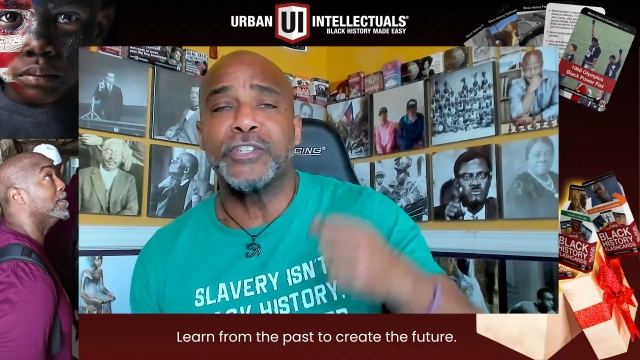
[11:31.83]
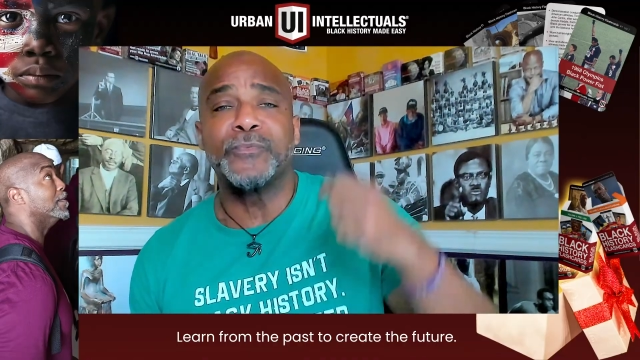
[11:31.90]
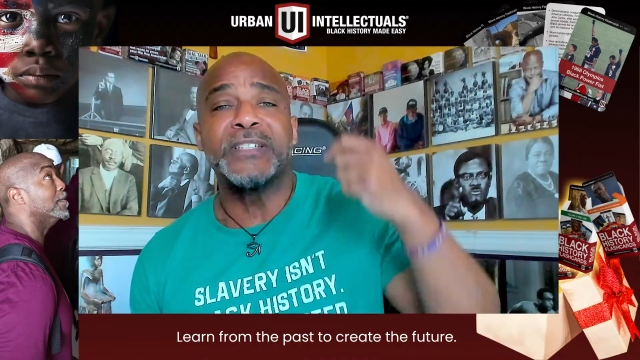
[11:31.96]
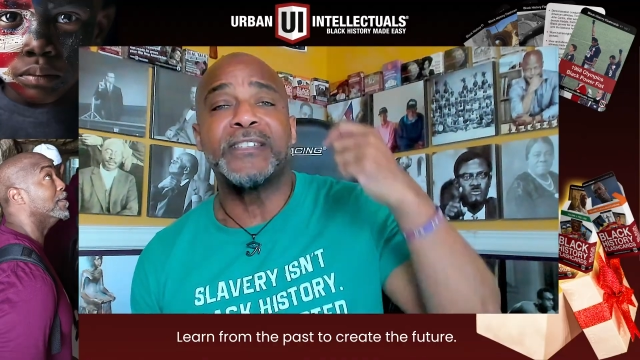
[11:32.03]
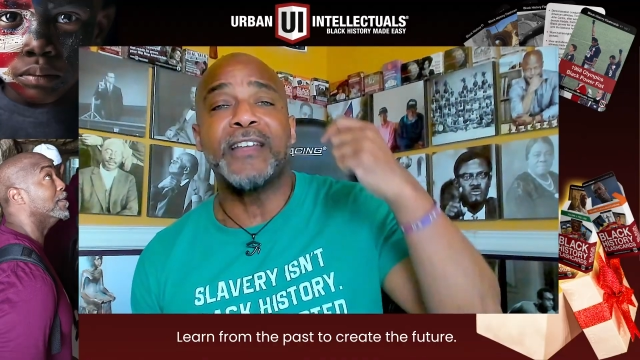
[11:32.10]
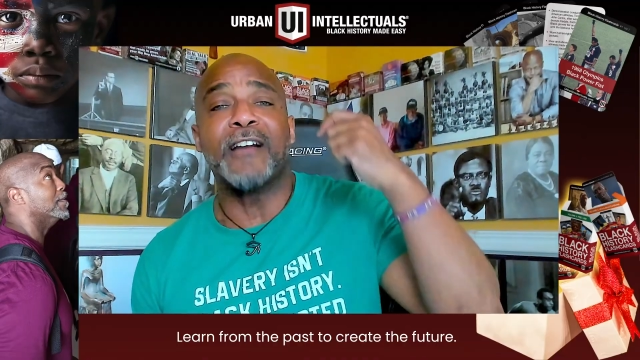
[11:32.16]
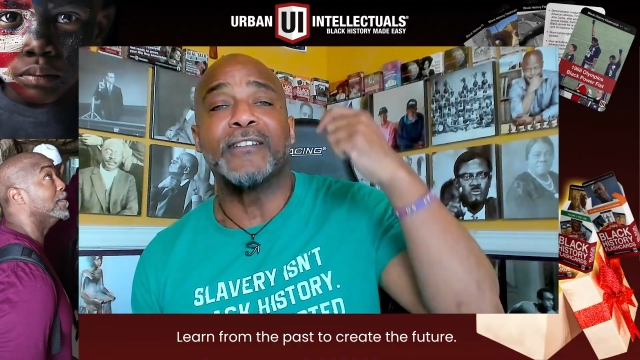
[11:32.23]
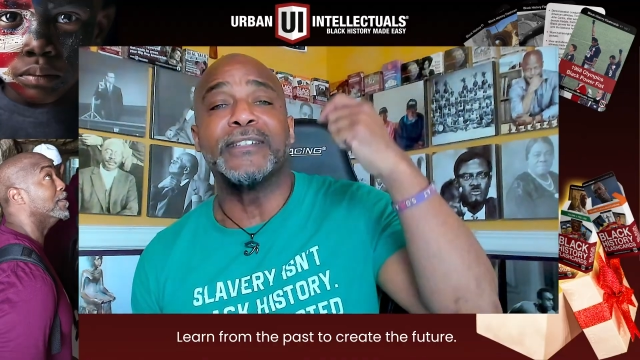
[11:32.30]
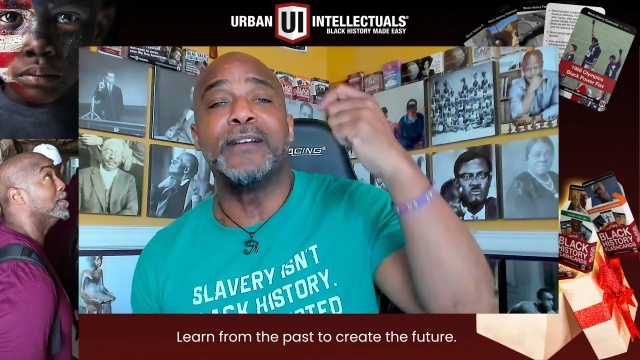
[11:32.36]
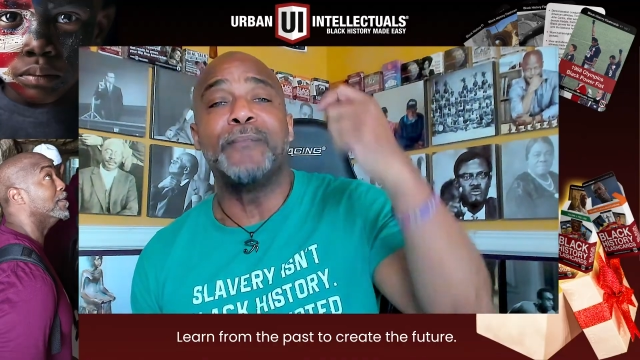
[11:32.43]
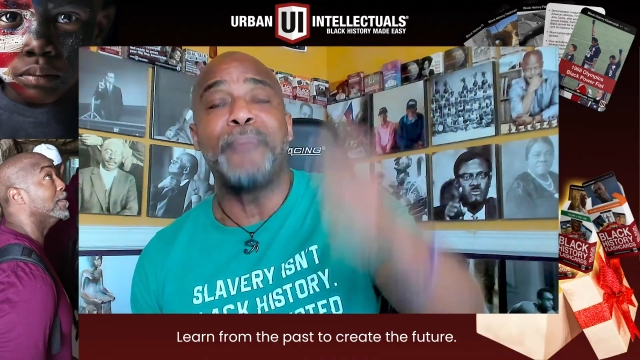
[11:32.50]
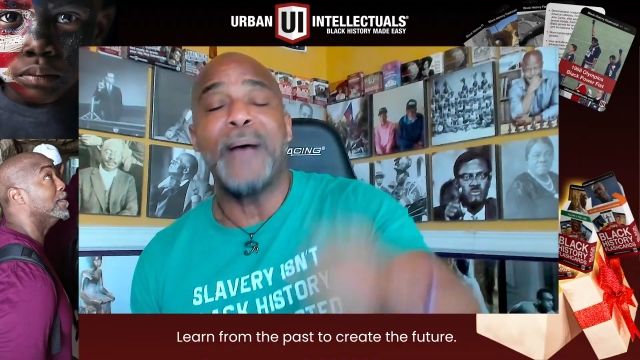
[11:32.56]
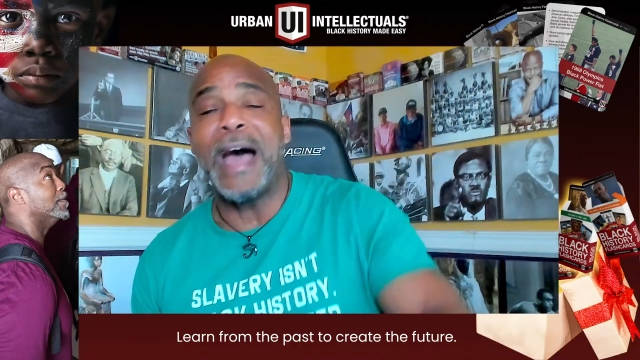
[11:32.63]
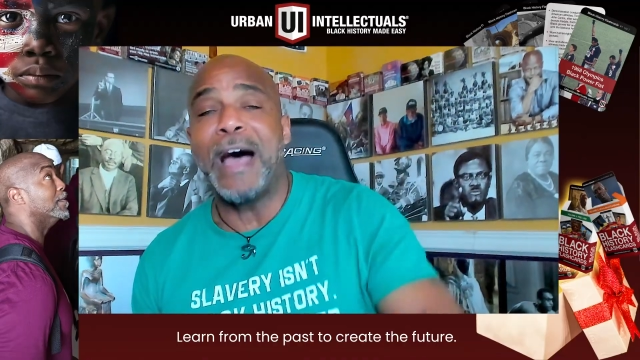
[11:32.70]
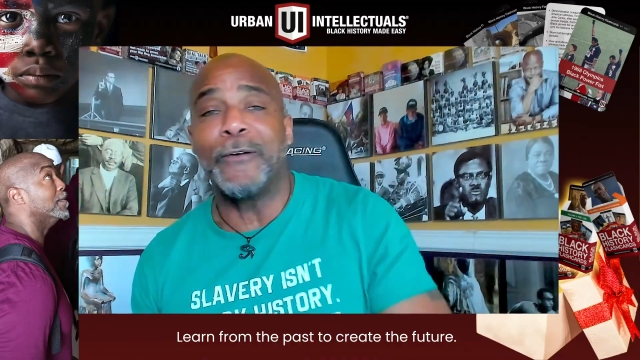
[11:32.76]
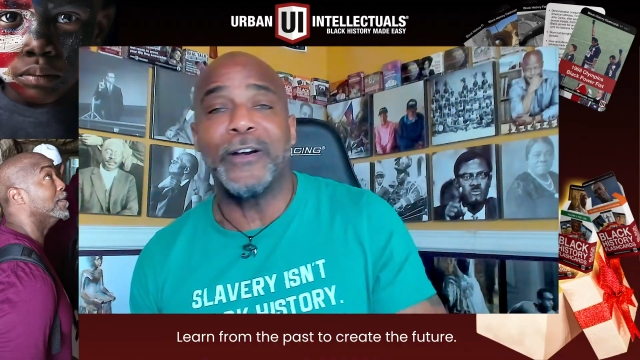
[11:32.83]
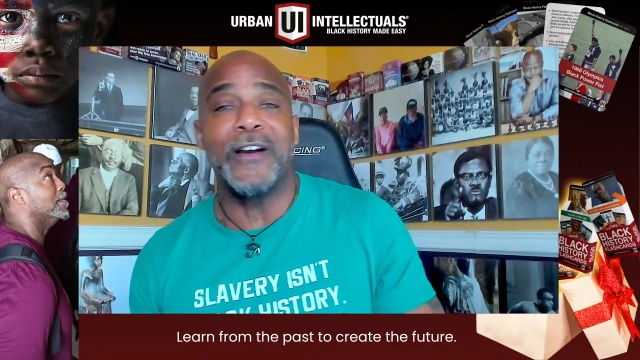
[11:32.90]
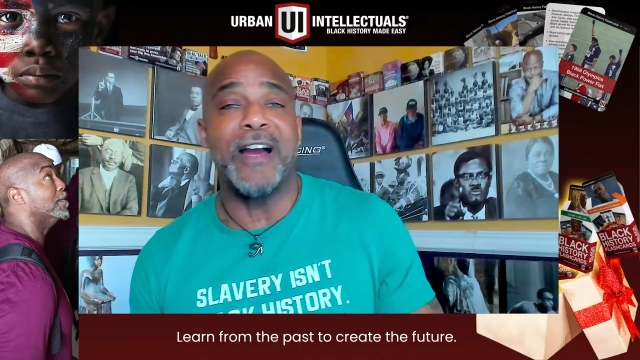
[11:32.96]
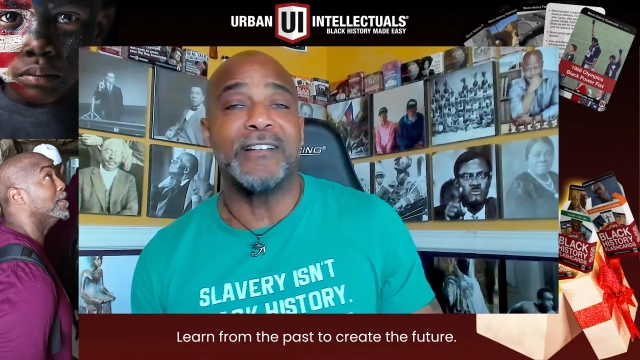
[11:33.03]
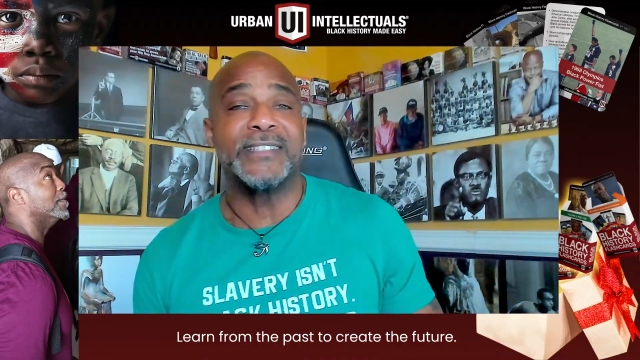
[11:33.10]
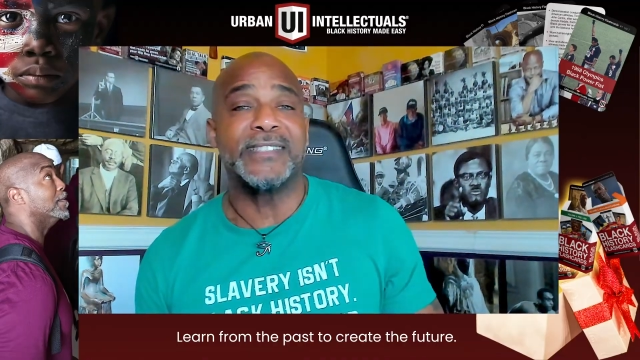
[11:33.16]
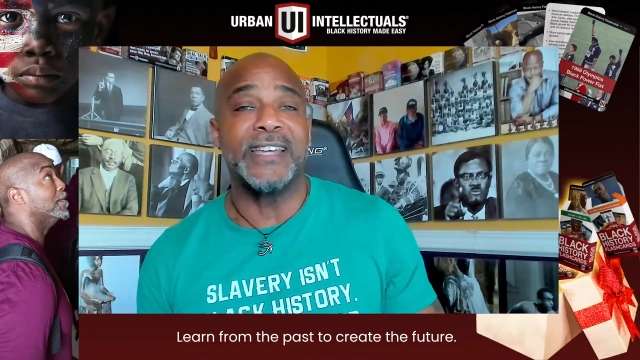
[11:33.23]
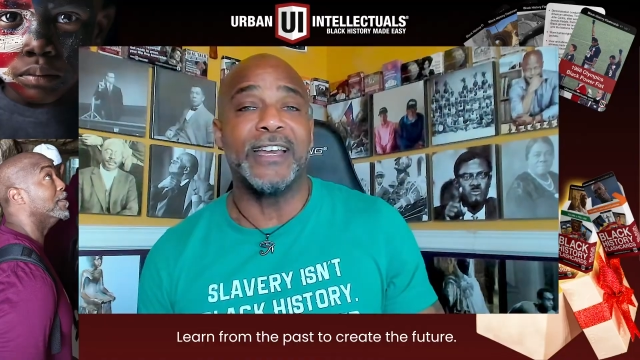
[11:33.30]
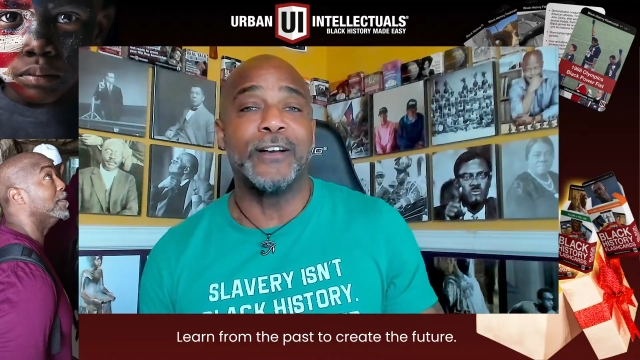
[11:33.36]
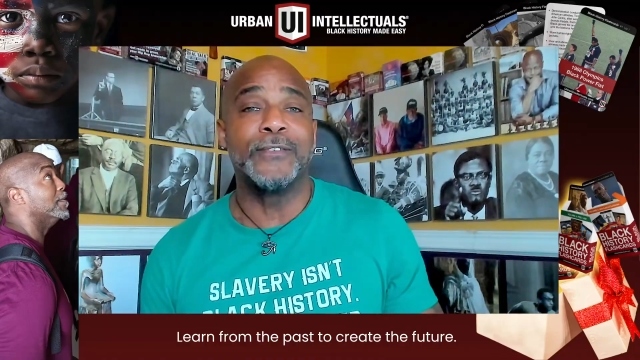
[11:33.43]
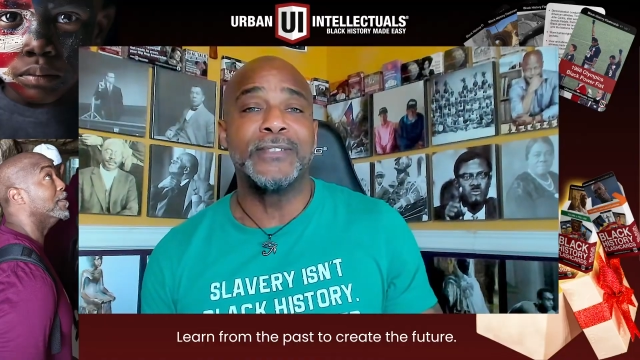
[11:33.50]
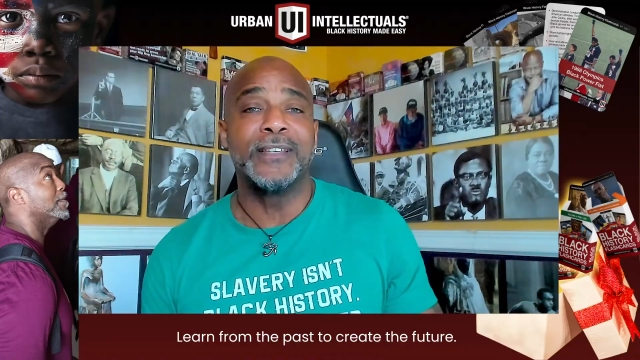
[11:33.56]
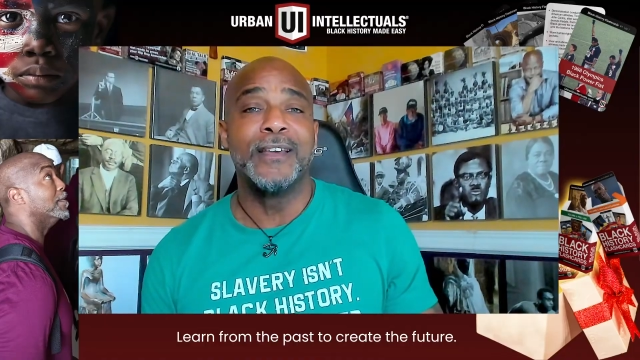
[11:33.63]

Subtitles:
we start to empower ourselves